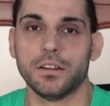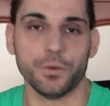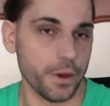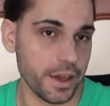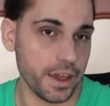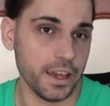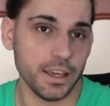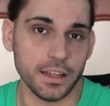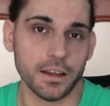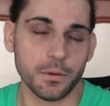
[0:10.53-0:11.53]
to
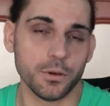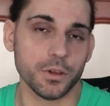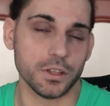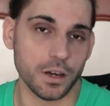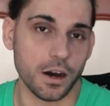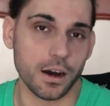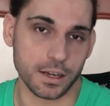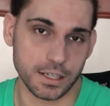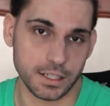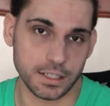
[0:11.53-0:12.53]
AEW
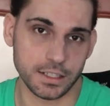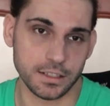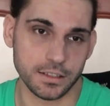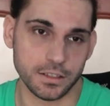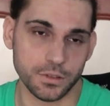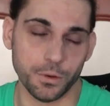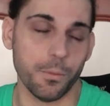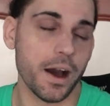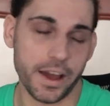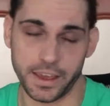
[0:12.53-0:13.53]
Talk, to
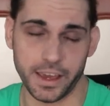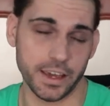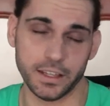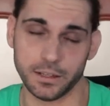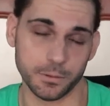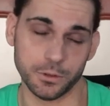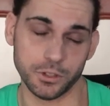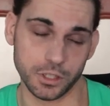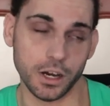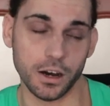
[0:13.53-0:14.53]
my
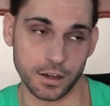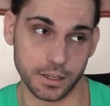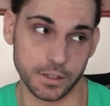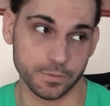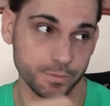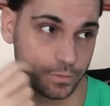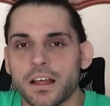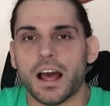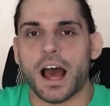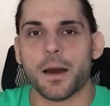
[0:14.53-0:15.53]
AEW Talk.
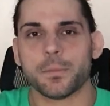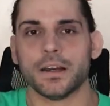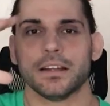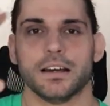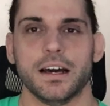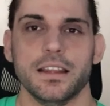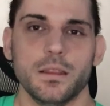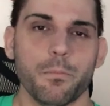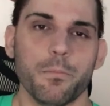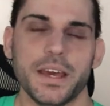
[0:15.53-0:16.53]
I'm gonna
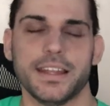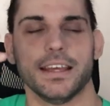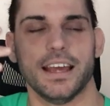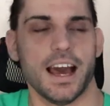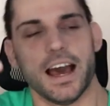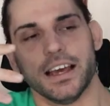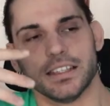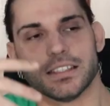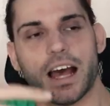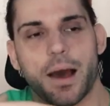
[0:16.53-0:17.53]
admit,
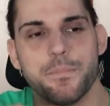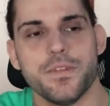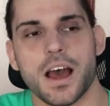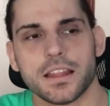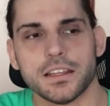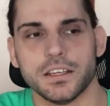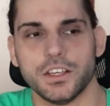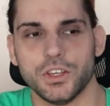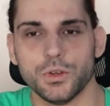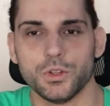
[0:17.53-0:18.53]
guys, I'm not a
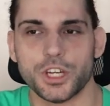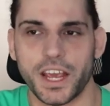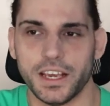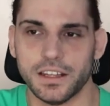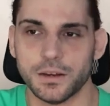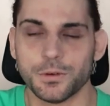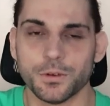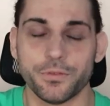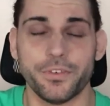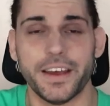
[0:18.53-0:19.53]
huge
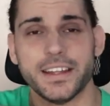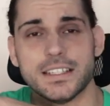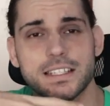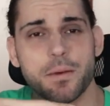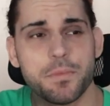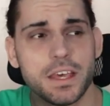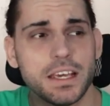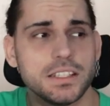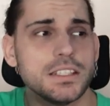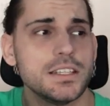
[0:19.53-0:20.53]
AEW fan.
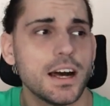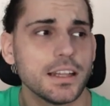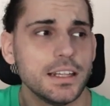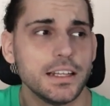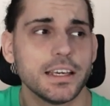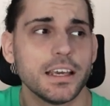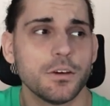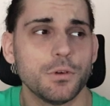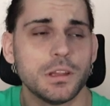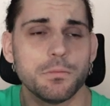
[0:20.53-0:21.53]
Something is not
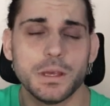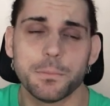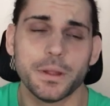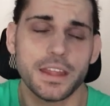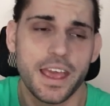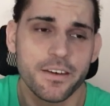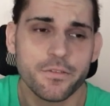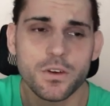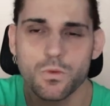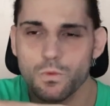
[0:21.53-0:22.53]
clicking with me, but
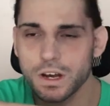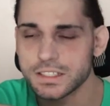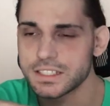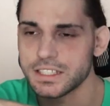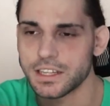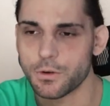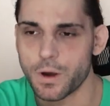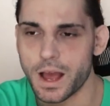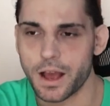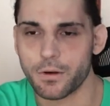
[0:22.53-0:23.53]
every once in a
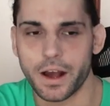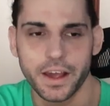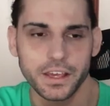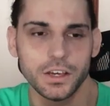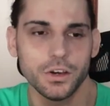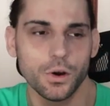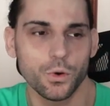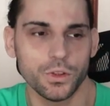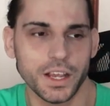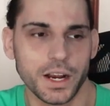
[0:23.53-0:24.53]
while I
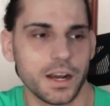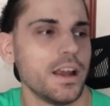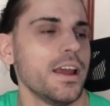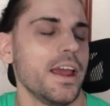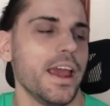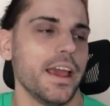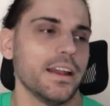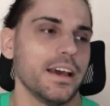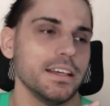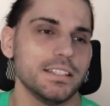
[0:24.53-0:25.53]
go there
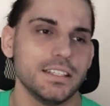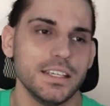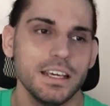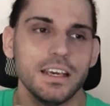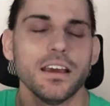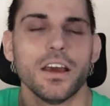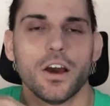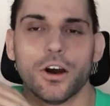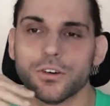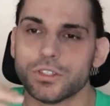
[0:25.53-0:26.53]
and I see
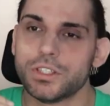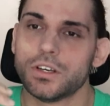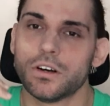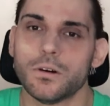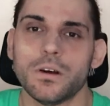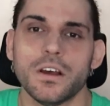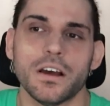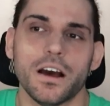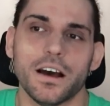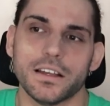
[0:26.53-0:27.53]
also
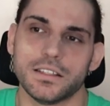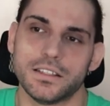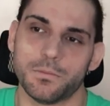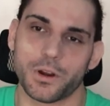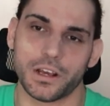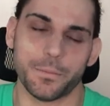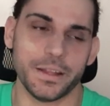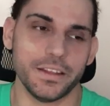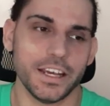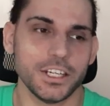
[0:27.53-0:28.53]
some
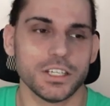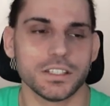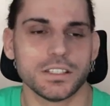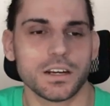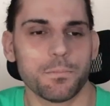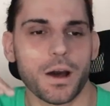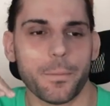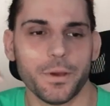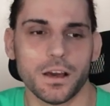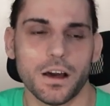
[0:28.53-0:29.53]
recommendations are
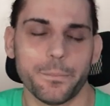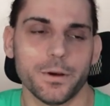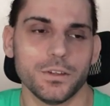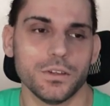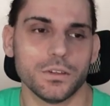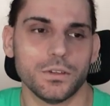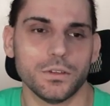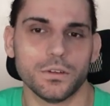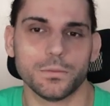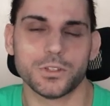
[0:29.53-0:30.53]
popping up on
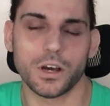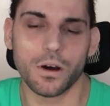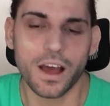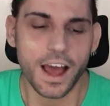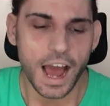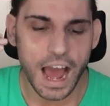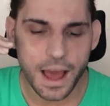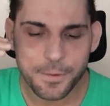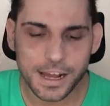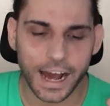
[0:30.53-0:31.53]
YouTube. So
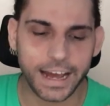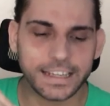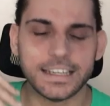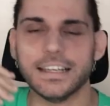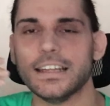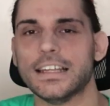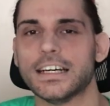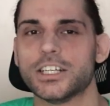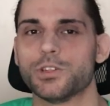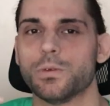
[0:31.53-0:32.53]
I'm kinda in
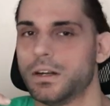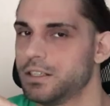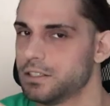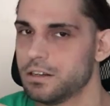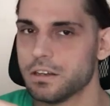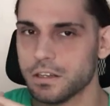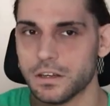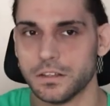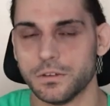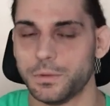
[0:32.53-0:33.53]
touch what is going
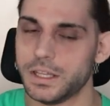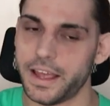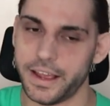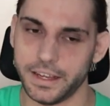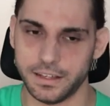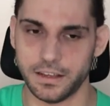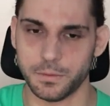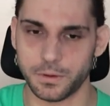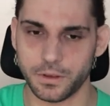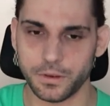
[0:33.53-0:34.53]
on with
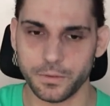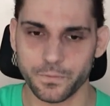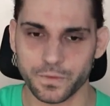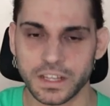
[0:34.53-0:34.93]
AEW.